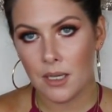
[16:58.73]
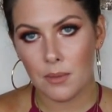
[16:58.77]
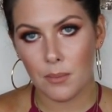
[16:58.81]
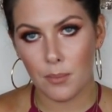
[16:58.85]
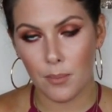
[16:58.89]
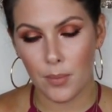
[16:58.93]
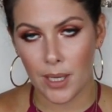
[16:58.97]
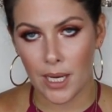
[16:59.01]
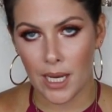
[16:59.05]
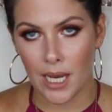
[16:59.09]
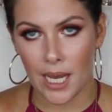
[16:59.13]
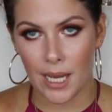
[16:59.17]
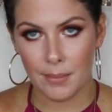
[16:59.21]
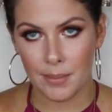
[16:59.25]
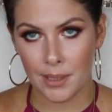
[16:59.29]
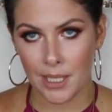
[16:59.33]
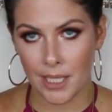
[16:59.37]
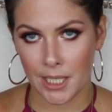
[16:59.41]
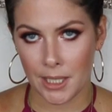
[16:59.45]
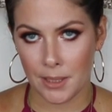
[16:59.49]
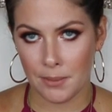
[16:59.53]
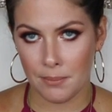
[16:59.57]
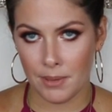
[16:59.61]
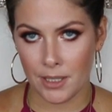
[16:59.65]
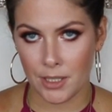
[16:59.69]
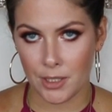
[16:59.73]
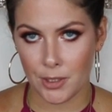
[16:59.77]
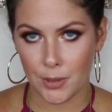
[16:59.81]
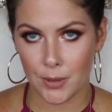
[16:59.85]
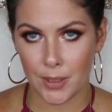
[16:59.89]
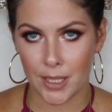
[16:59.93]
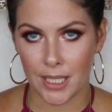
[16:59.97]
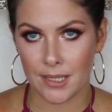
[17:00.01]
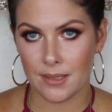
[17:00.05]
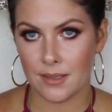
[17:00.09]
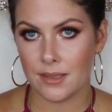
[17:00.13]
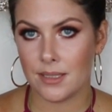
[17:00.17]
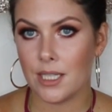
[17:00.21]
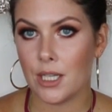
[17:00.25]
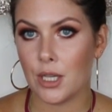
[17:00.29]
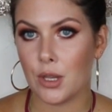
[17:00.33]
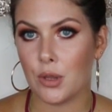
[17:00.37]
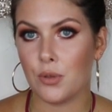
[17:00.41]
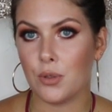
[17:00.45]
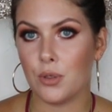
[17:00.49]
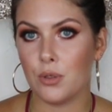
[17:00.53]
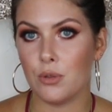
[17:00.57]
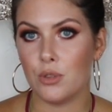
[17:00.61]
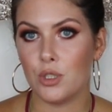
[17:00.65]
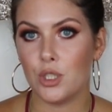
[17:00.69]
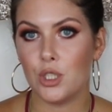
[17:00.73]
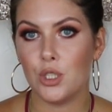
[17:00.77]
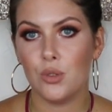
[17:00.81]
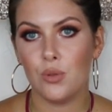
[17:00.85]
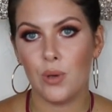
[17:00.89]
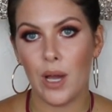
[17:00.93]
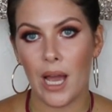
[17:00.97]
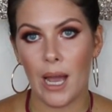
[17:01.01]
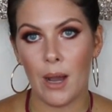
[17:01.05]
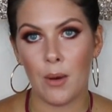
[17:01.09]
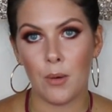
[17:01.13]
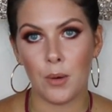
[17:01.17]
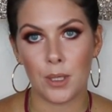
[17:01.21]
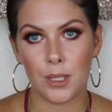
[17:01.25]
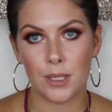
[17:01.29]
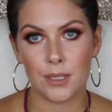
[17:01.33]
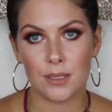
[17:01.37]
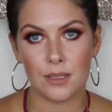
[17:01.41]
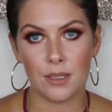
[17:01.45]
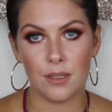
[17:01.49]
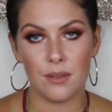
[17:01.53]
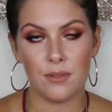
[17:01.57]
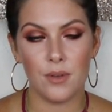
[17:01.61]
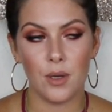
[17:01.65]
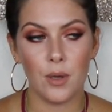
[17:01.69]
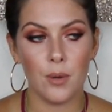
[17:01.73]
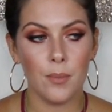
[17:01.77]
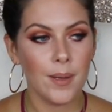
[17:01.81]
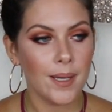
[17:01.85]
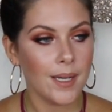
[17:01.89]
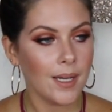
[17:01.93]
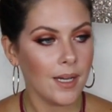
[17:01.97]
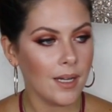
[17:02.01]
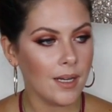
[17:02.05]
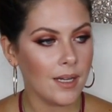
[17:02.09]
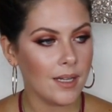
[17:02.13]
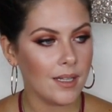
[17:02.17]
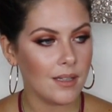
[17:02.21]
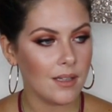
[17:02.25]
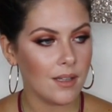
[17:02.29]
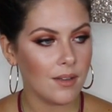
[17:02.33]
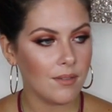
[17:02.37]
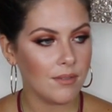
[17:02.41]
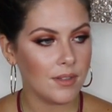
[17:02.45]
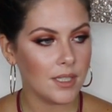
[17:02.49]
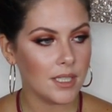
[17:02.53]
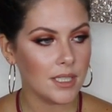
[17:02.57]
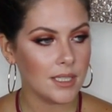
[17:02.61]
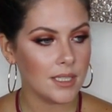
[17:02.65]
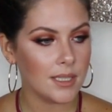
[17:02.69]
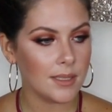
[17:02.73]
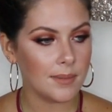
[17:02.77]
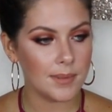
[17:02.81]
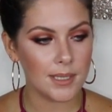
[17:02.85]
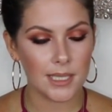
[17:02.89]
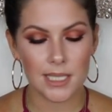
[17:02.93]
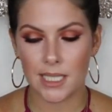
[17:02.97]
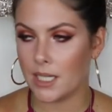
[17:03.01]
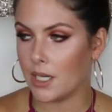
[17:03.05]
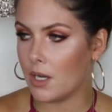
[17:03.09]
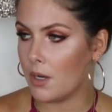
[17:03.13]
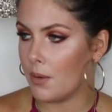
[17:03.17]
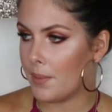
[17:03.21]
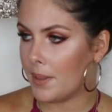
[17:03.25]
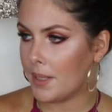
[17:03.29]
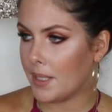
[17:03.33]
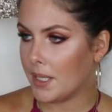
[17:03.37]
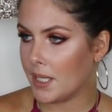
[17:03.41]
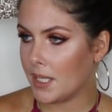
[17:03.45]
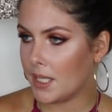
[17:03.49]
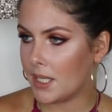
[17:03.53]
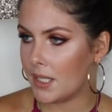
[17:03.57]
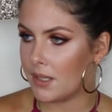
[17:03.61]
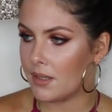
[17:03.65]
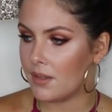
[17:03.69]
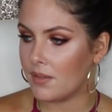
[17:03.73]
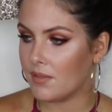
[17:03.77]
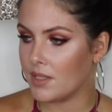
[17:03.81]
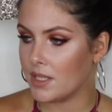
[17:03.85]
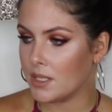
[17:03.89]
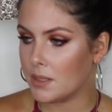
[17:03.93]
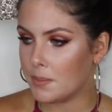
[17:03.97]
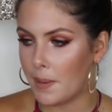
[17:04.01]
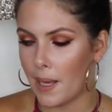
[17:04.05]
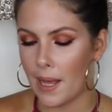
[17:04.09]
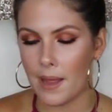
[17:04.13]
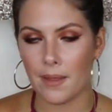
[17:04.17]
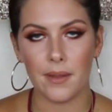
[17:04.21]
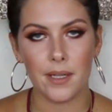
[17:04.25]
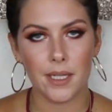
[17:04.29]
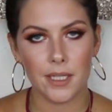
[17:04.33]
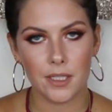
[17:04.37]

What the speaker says: but I'm not gonna make you guys sit through 2 hours of, oh my god, I love this lipstick, oh my god, I love this palette.